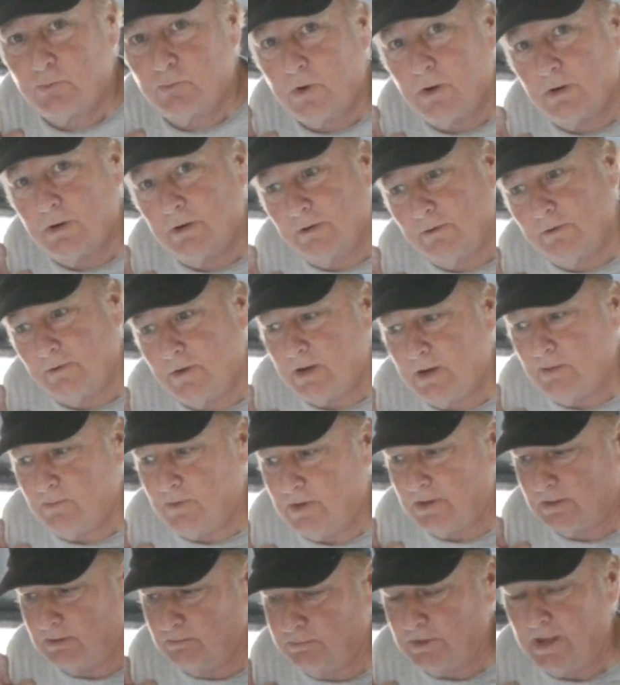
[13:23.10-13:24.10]
water, gray
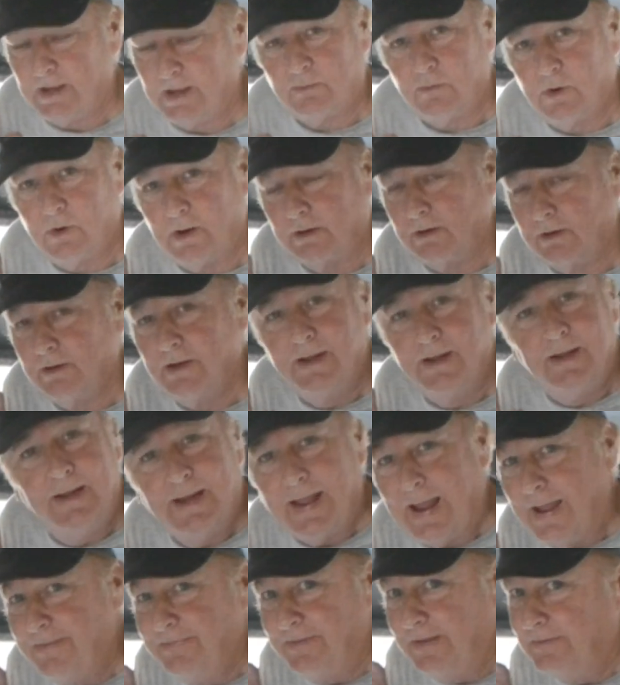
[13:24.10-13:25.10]
water, black water,
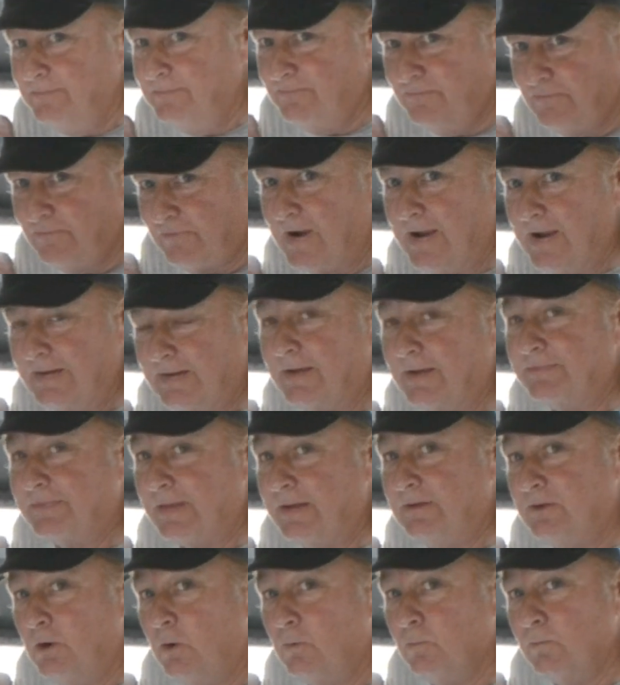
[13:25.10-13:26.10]
and then find out
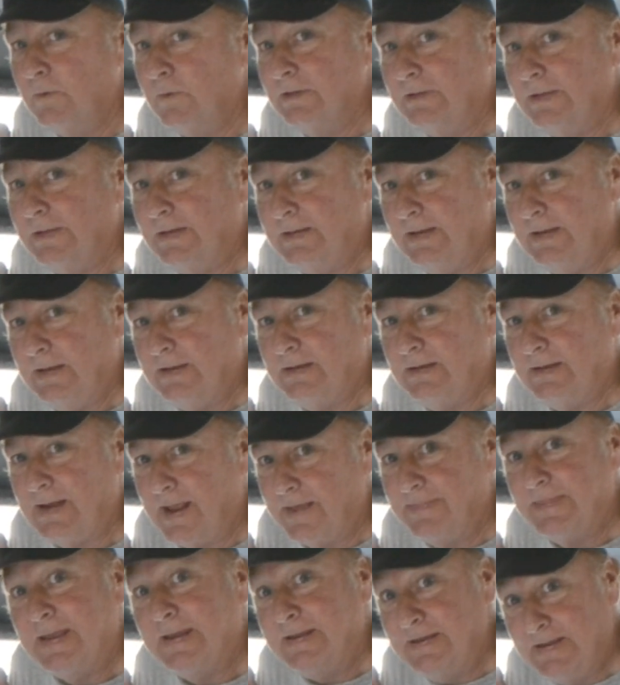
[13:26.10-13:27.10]
they don't really need it,
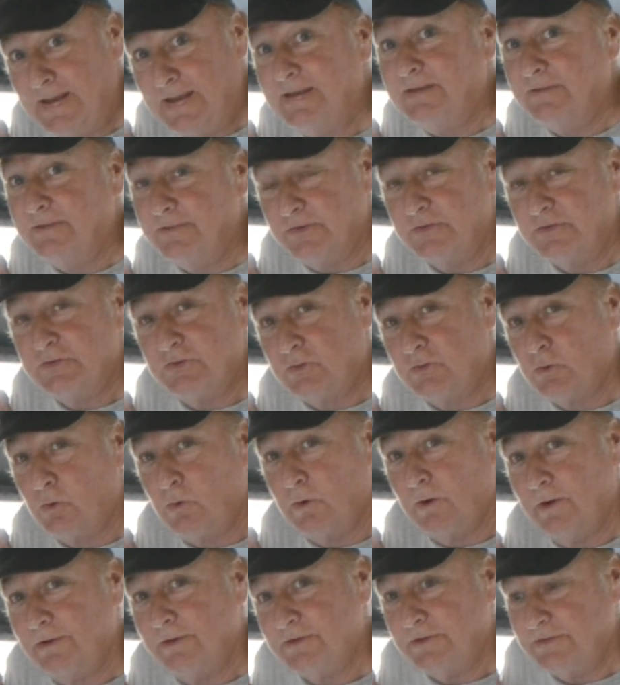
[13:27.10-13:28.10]
and they needed the
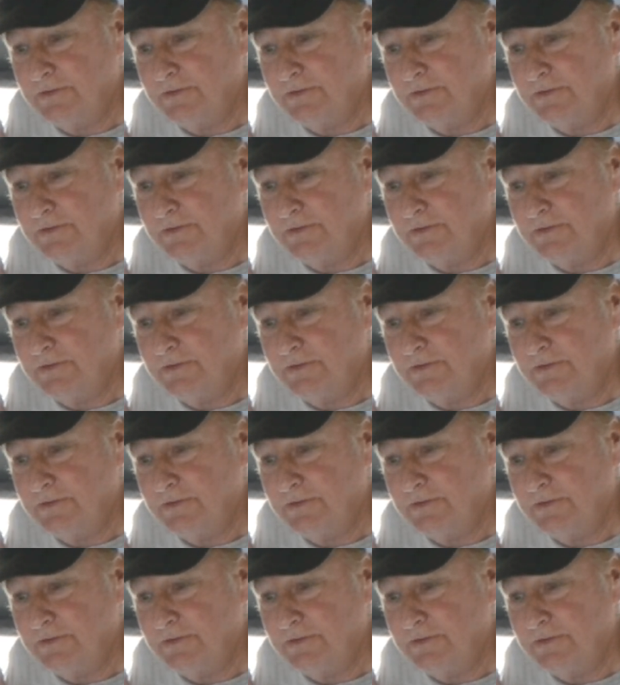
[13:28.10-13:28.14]
storage